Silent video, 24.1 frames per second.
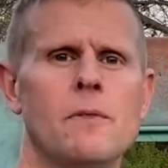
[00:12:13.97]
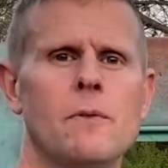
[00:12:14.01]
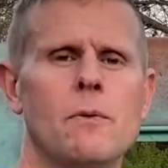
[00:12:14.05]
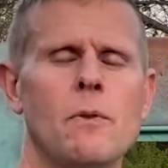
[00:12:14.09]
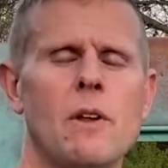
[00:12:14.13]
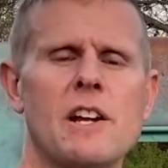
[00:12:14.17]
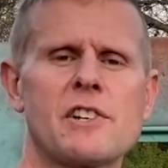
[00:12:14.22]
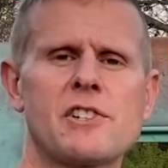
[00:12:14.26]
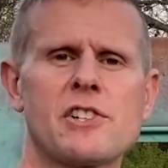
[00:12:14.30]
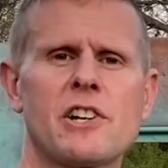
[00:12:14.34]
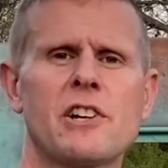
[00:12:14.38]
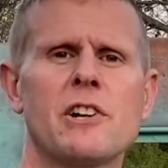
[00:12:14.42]

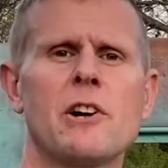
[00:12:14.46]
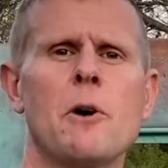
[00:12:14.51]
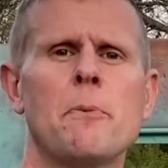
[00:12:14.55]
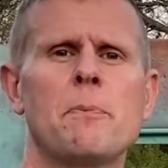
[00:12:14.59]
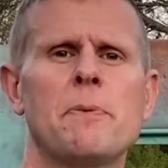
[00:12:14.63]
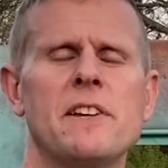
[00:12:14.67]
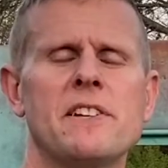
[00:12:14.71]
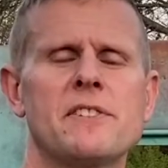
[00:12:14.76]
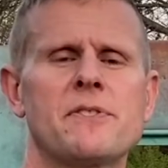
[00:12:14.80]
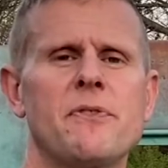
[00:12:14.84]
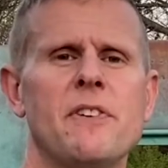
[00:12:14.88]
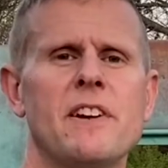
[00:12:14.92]
Well, I sure hope
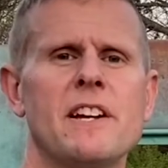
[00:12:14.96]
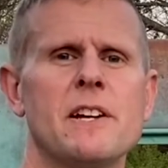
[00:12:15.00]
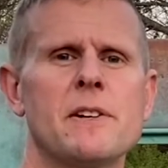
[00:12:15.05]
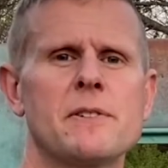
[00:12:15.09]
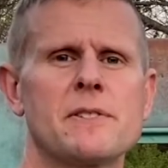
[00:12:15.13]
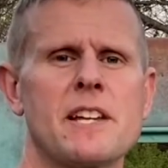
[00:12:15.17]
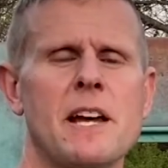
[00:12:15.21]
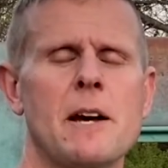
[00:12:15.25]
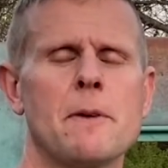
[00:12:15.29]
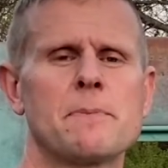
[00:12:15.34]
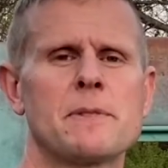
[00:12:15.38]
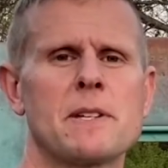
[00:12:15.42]
this video
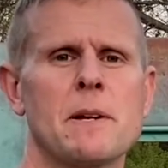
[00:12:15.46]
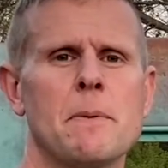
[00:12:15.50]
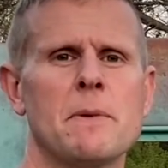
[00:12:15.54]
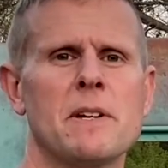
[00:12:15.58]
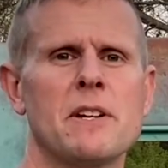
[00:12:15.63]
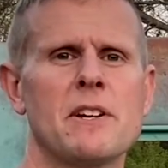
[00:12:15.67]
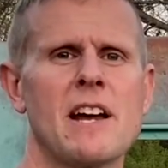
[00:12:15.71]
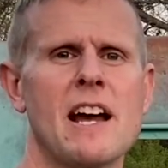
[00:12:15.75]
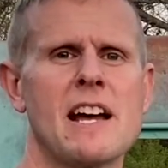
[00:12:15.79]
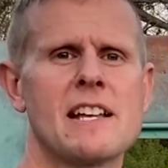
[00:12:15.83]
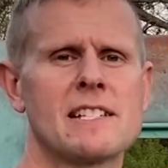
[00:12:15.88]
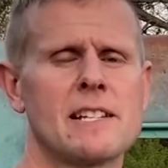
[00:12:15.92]
has helped some of
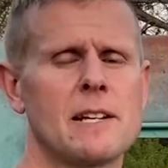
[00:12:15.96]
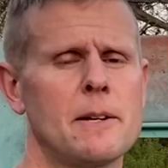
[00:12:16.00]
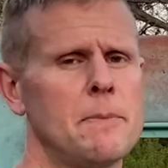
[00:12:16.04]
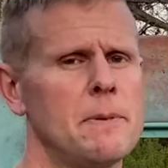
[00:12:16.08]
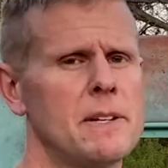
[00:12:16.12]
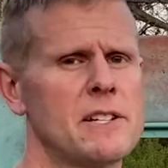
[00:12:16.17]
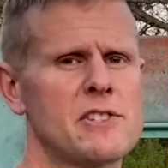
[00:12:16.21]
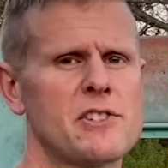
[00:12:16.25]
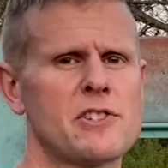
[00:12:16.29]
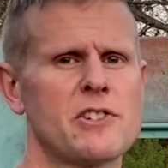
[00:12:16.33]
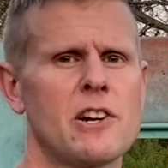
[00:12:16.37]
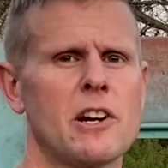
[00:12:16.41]
you guys that have
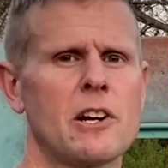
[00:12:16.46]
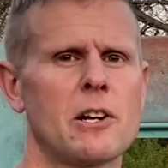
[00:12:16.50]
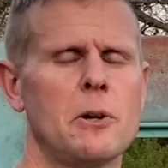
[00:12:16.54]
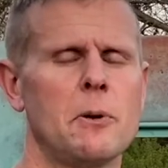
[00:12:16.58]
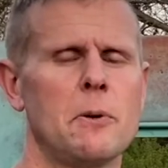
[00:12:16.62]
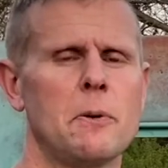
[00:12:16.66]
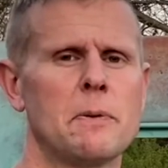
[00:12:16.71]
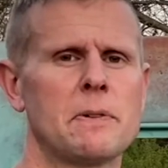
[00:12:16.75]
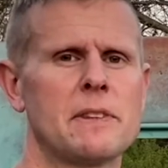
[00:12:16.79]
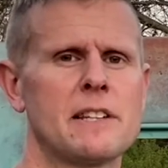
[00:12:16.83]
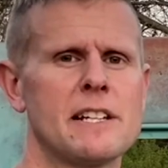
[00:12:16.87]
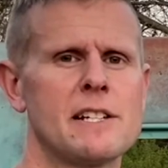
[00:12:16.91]
been
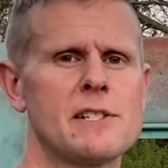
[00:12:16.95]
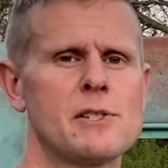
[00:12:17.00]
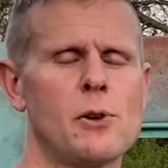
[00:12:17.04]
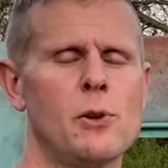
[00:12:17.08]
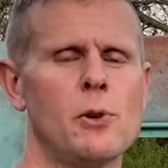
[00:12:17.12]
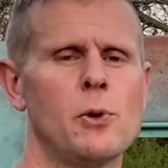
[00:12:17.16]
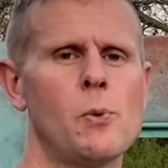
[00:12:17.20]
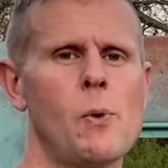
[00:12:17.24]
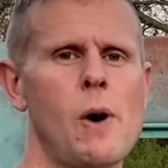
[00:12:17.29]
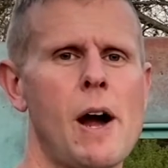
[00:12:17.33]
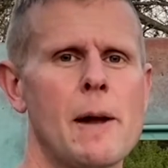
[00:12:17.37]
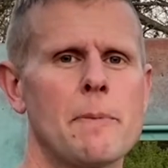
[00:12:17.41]
struggling with these
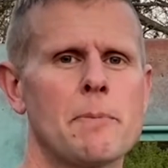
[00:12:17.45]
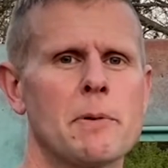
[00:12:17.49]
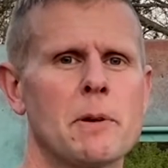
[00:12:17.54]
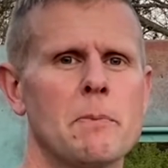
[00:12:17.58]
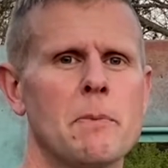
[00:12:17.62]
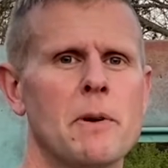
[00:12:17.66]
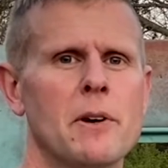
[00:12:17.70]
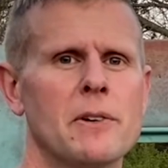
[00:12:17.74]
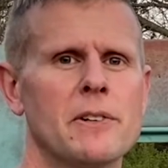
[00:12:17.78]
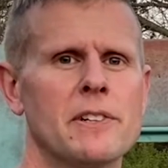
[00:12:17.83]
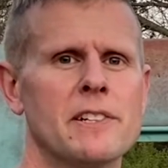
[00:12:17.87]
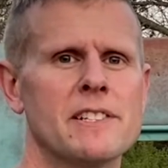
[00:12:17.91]
old wiper
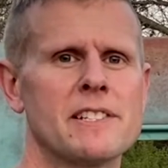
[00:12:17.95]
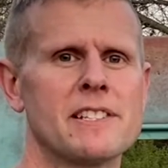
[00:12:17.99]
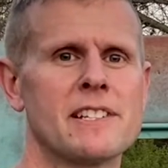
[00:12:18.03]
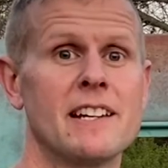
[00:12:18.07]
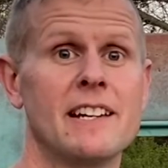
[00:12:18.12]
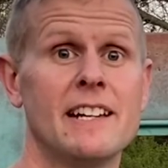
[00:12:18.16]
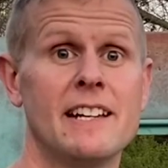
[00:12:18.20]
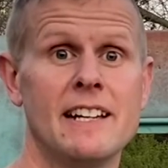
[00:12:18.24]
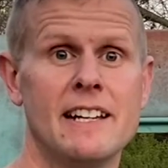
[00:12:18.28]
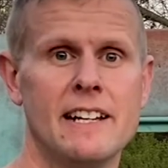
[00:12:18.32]
motors.